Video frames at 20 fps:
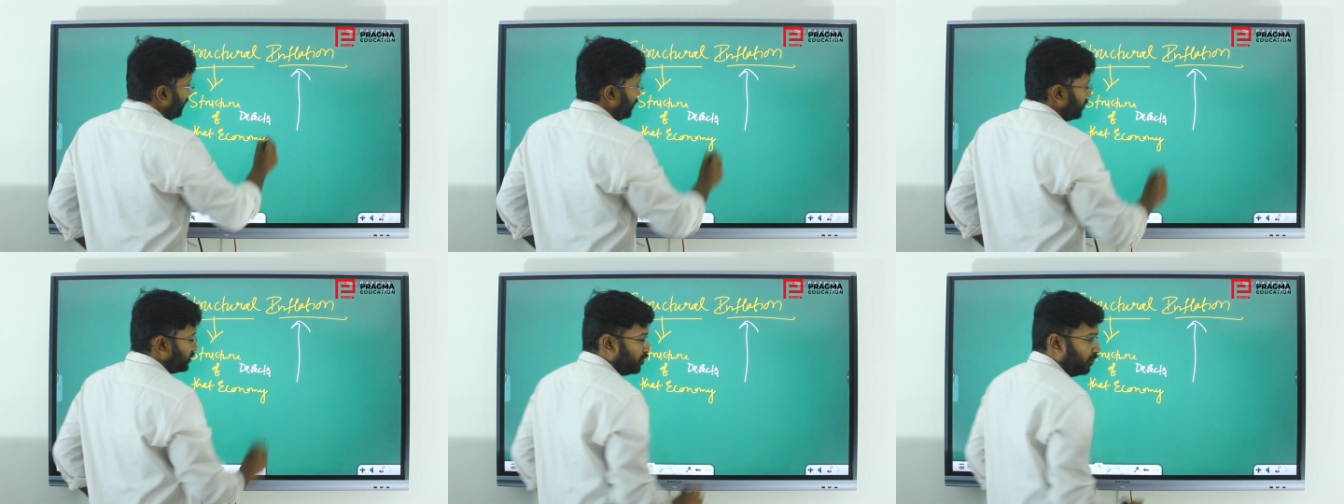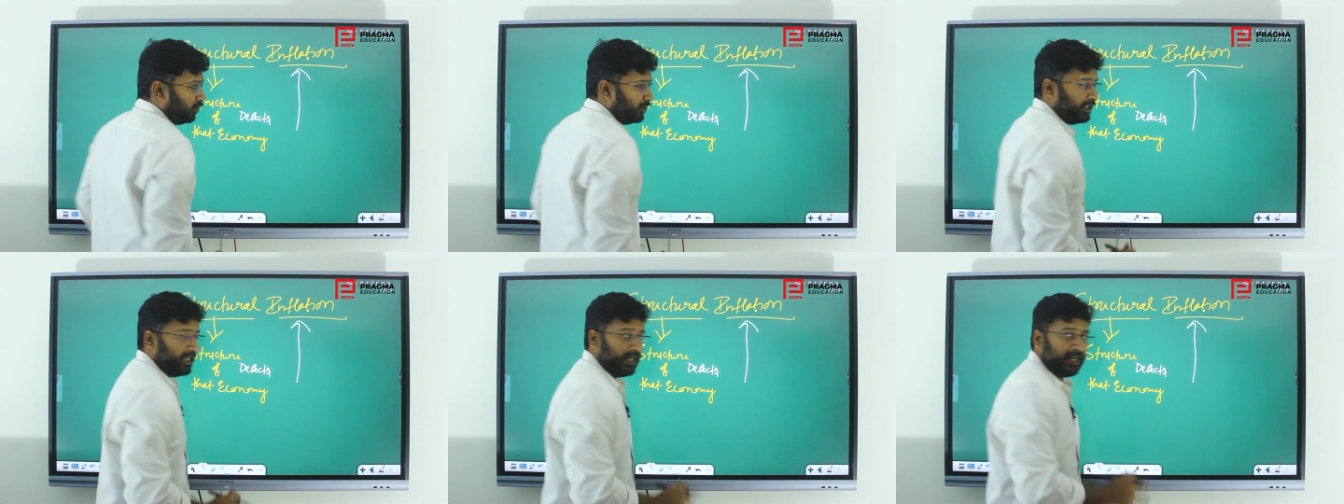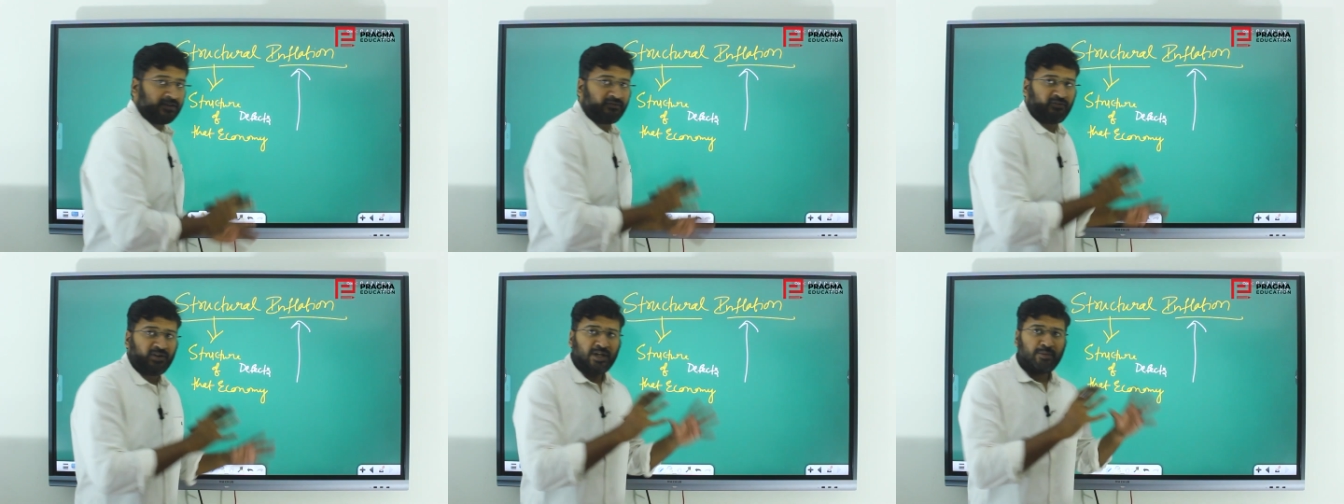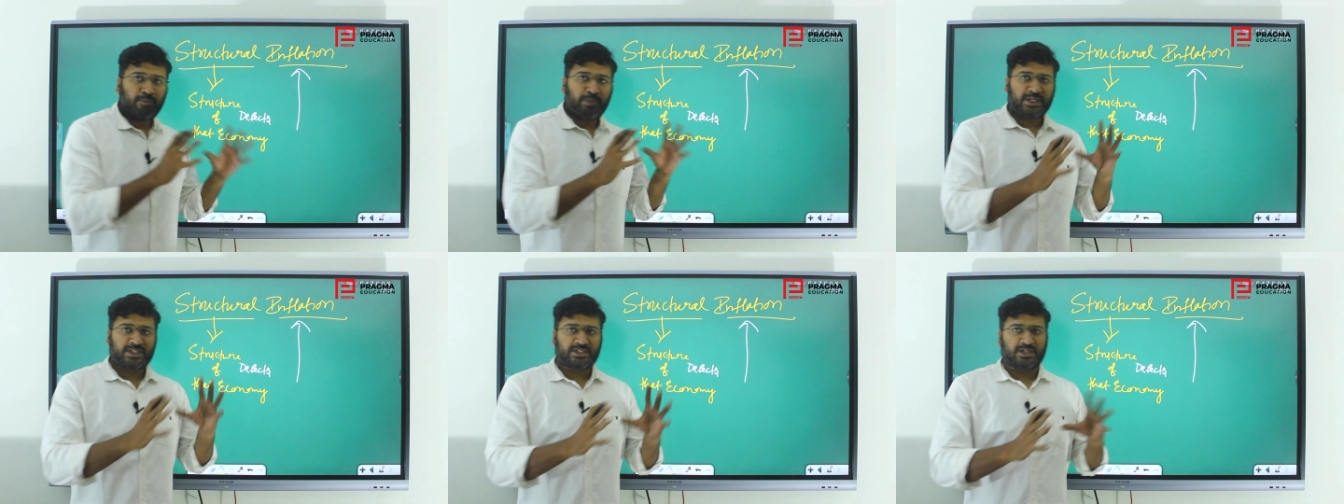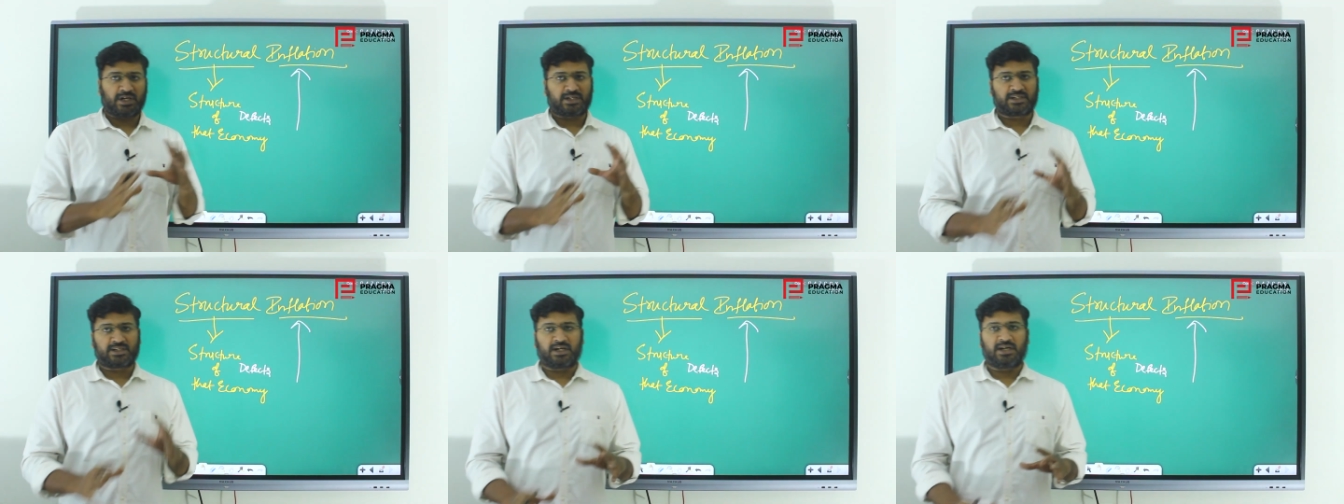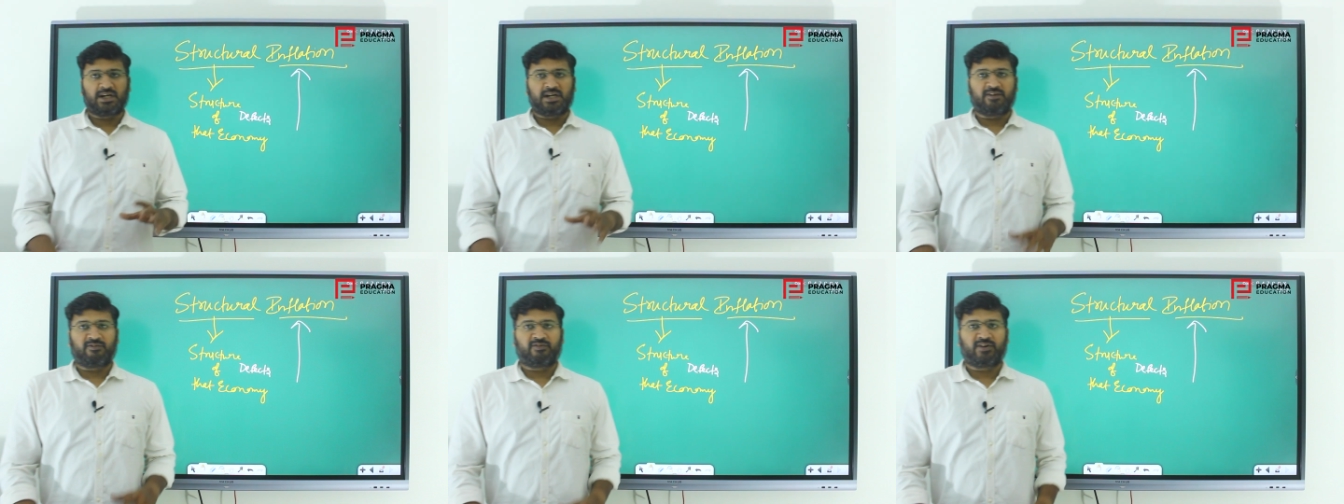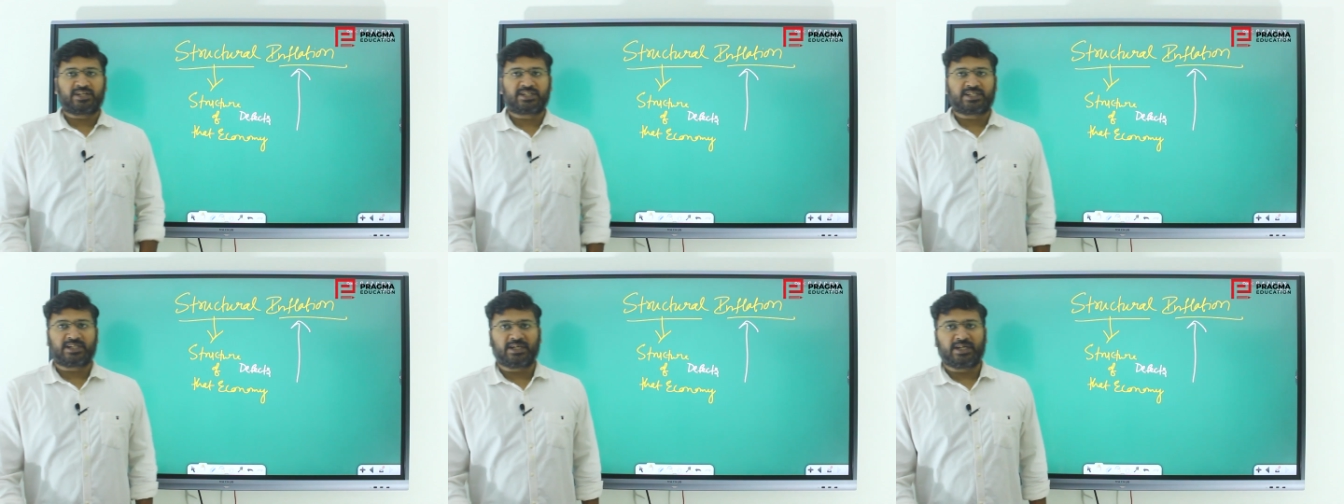So there will be structural defects